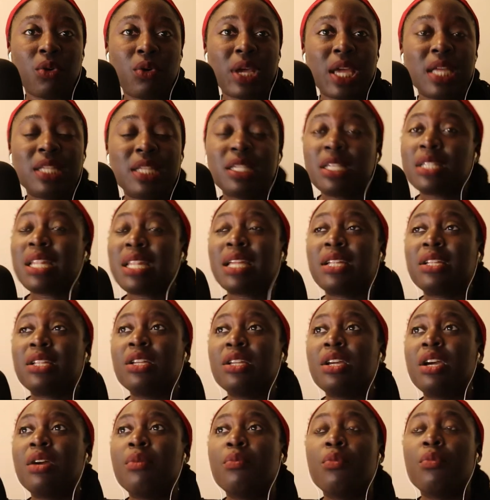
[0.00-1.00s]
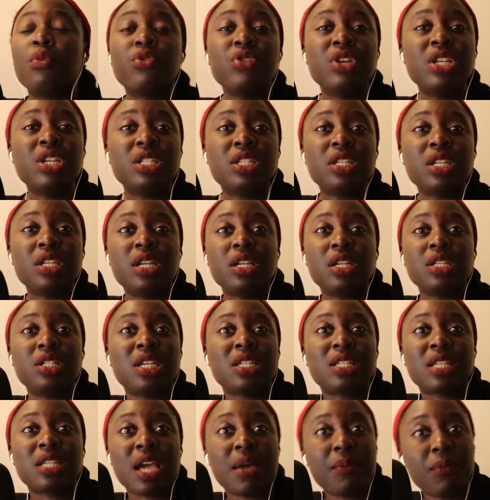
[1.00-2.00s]
okay? Just like
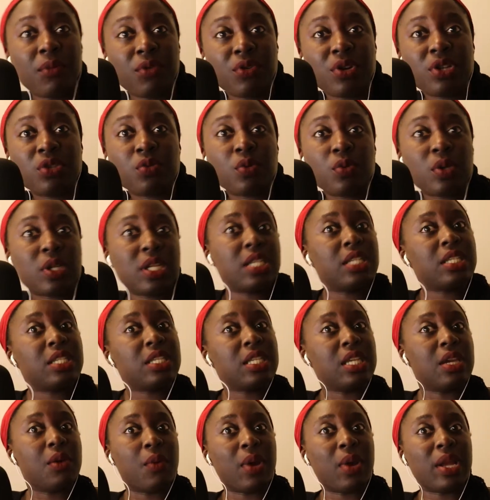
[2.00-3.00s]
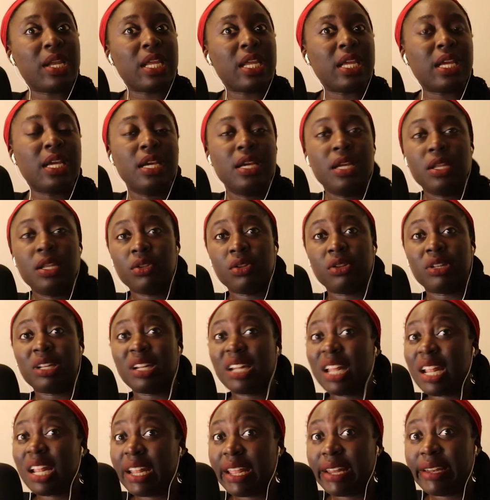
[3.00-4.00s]
Jessica and Maurice, we did see a wedding. Not
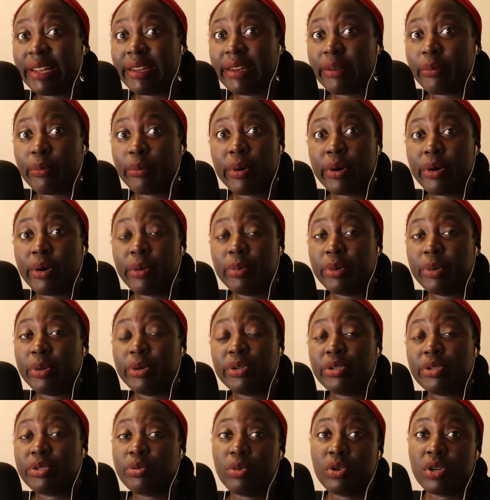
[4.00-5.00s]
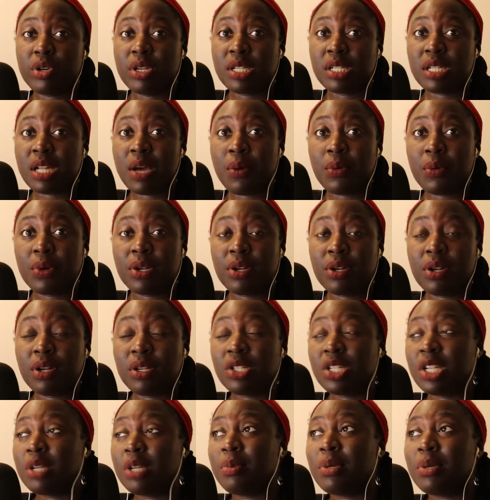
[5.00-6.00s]
that that ended well, because Maurice is now with another
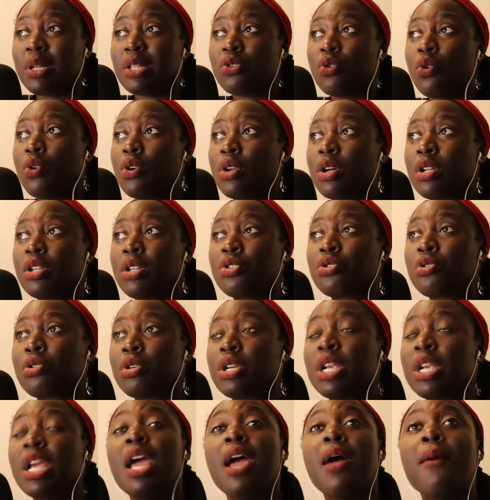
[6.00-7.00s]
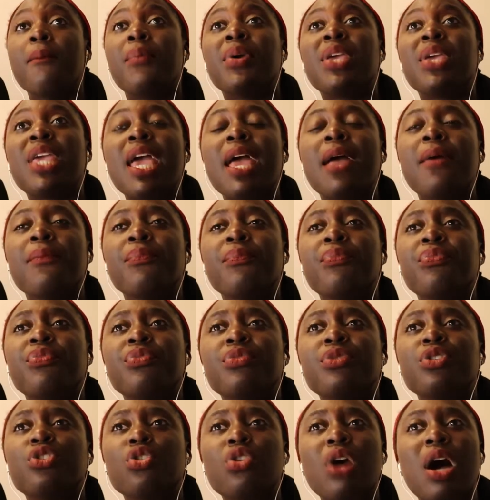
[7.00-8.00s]
chick, but that's a whole other story. But yeah,
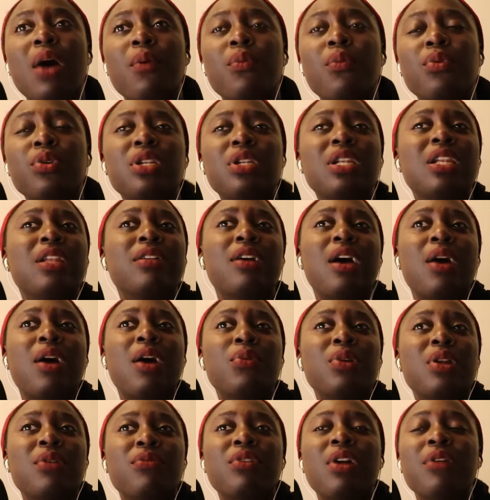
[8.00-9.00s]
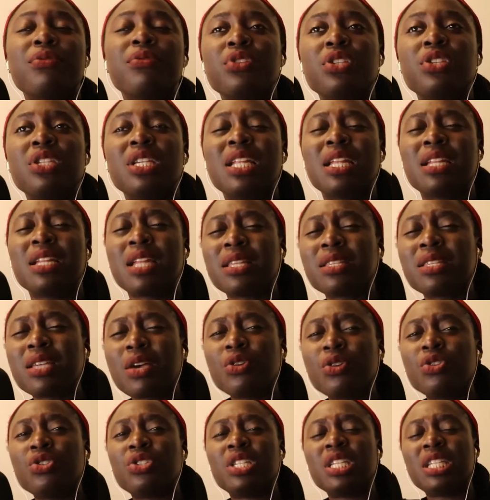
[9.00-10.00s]
so I would have loved to see that. That's how
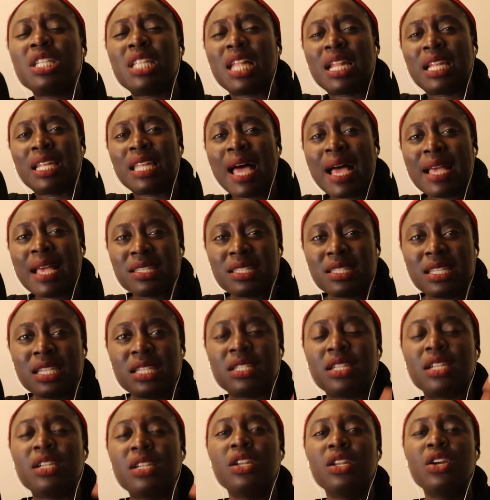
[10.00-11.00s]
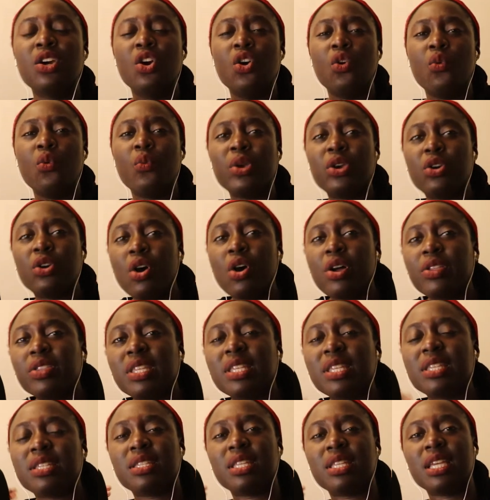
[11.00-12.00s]
you see that last season, we got
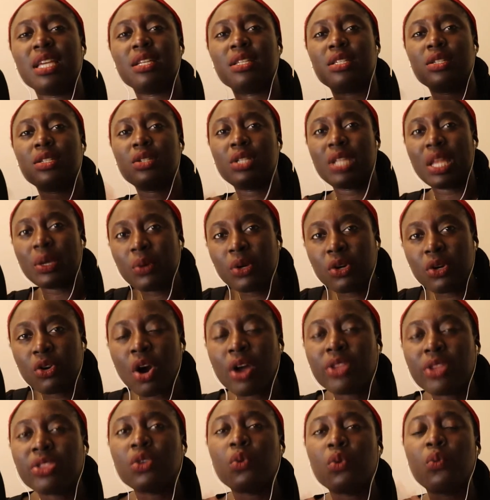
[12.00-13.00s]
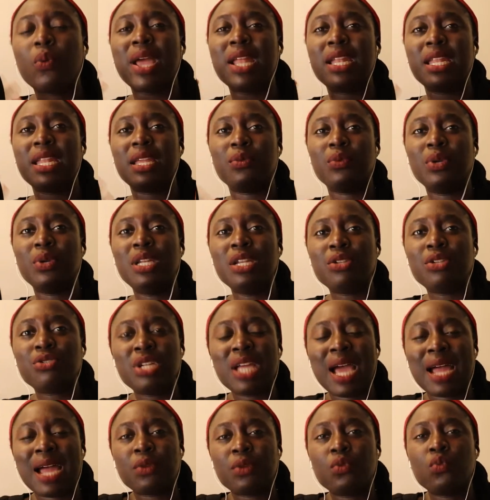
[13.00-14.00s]
these things. Like, we got the wedding. We
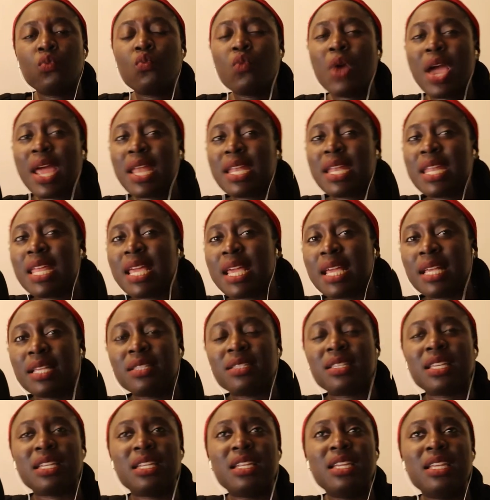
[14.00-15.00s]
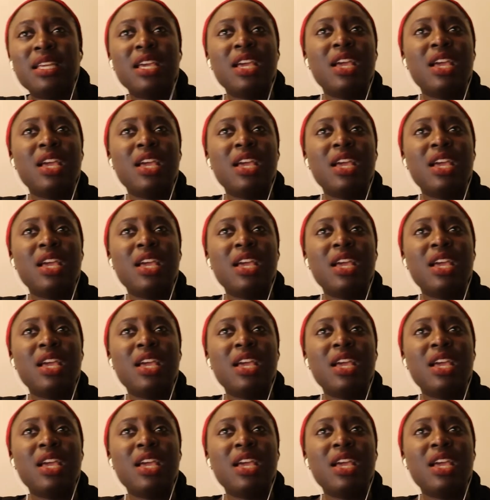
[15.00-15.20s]
literally had weddings and